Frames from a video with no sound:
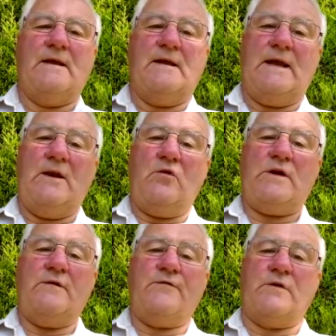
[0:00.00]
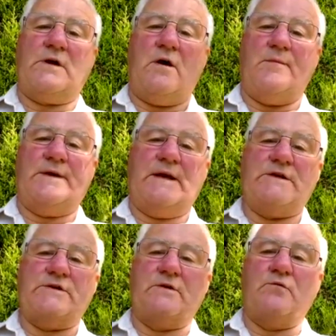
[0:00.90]
In looking for
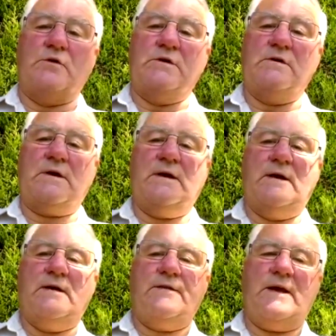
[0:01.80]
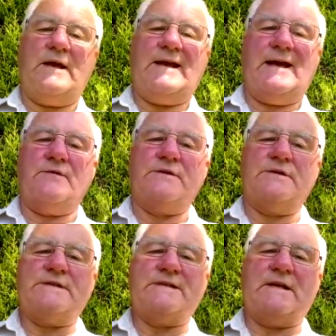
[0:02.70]
accommodation and work, they encountered
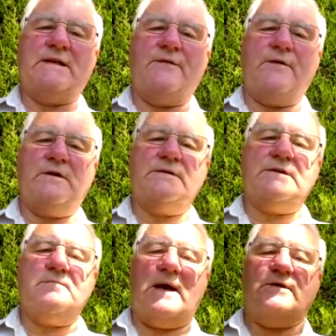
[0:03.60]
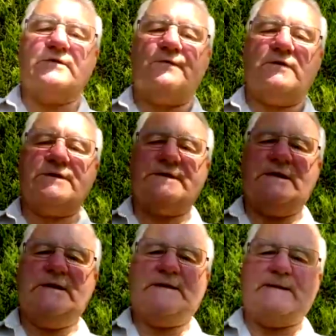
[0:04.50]
a significant amount of
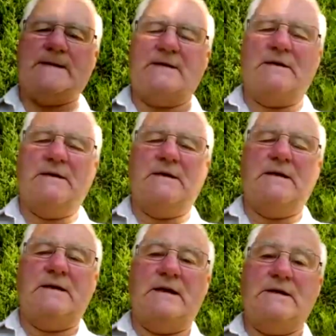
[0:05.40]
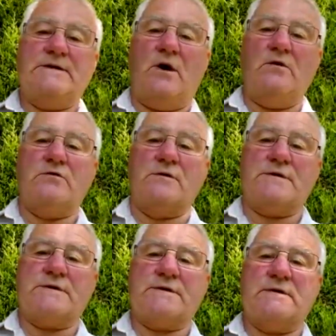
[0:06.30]
hostility,
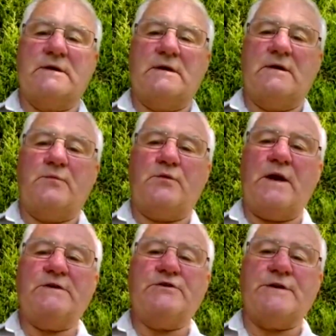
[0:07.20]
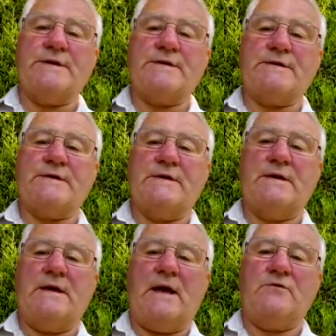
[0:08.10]
intolerance, prejudice
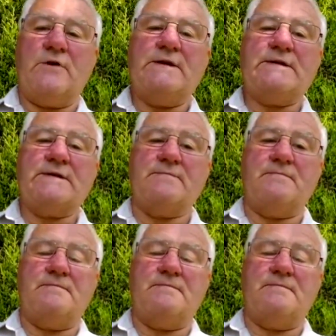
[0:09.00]
and racism.